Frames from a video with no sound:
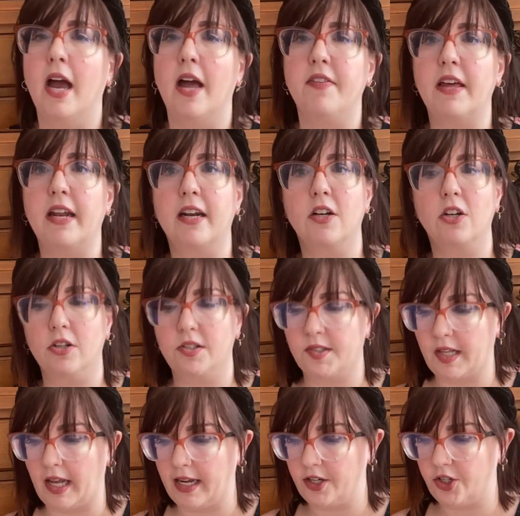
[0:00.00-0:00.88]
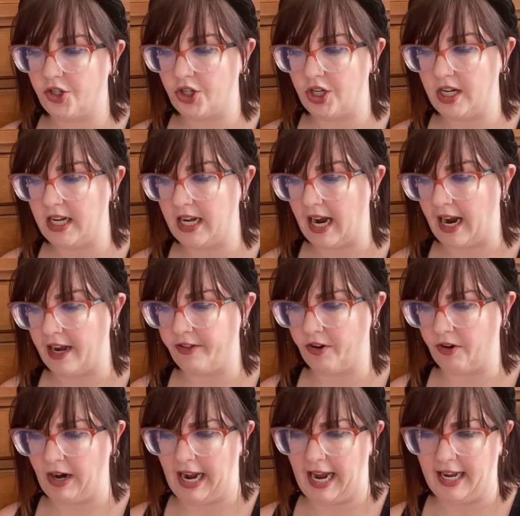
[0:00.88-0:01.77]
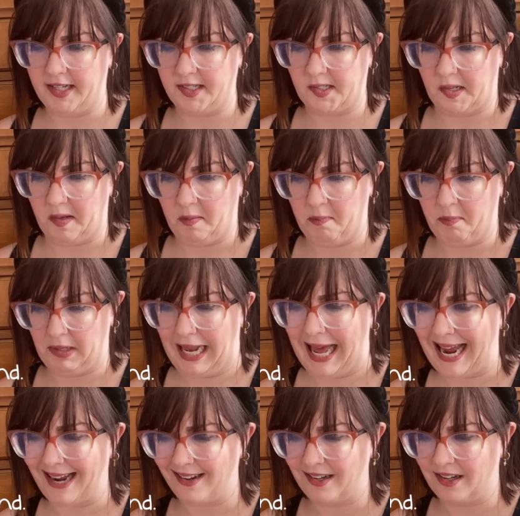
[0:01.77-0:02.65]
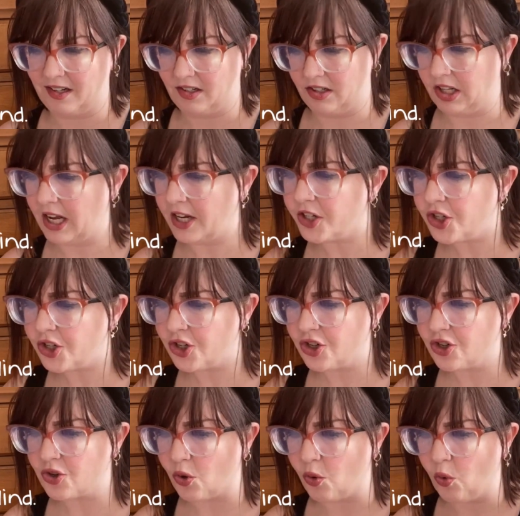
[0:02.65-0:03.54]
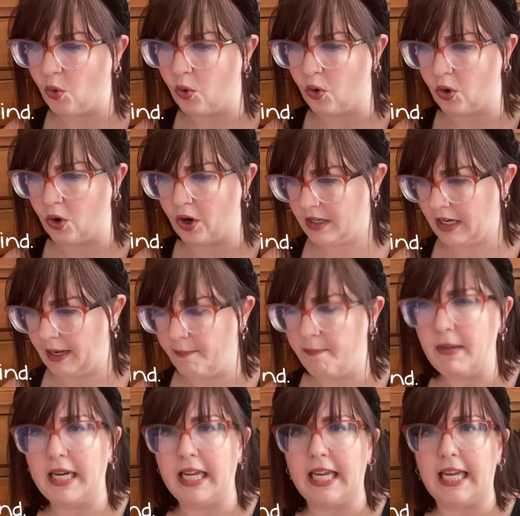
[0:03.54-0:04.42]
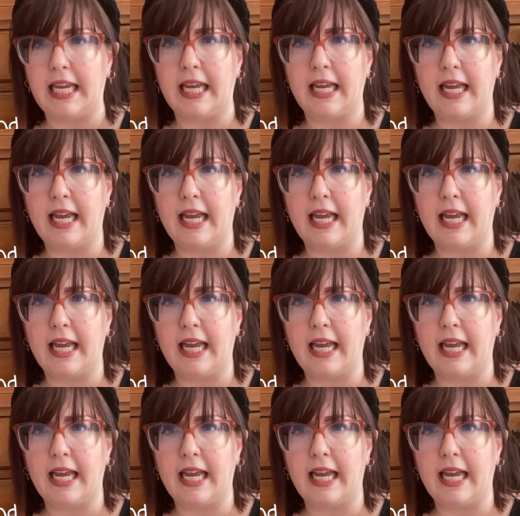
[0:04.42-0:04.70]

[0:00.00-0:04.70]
And then it looks like she either has a black clutch or a mini